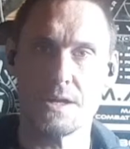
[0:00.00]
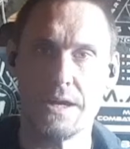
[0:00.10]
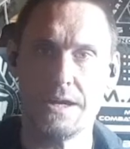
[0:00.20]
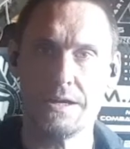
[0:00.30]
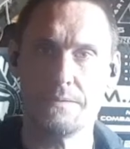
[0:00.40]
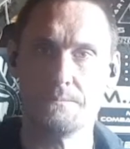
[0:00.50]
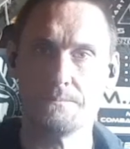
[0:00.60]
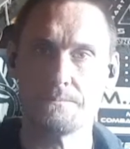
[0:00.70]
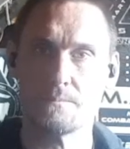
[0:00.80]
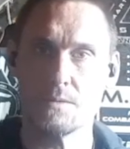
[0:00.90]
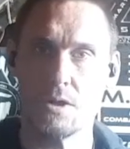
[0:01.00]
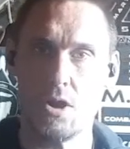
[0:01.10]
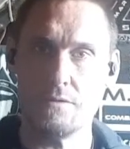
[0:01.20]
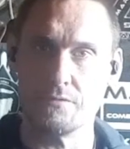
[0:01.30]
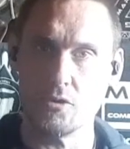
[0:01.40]
And
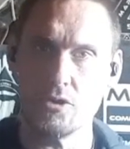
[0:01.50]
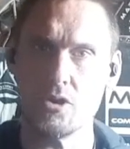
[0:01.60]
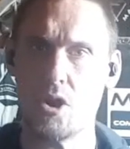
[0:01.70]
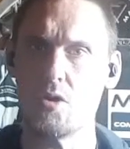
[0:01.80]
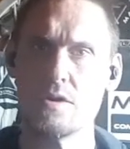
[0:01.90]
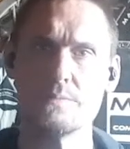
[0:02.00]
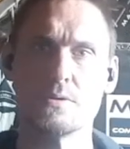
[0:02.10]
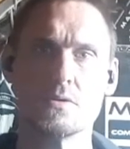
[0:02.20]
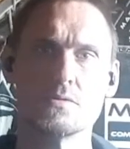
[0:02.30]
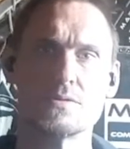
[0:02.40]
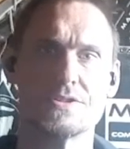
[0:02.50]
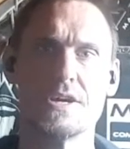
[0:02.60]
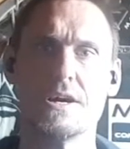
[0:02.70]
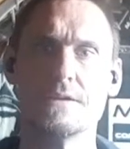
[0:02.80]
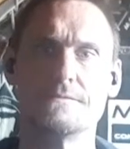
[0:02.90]
I've learned a whole heap of cool
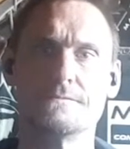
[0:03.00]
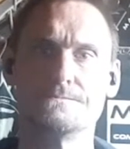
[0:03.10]
stuff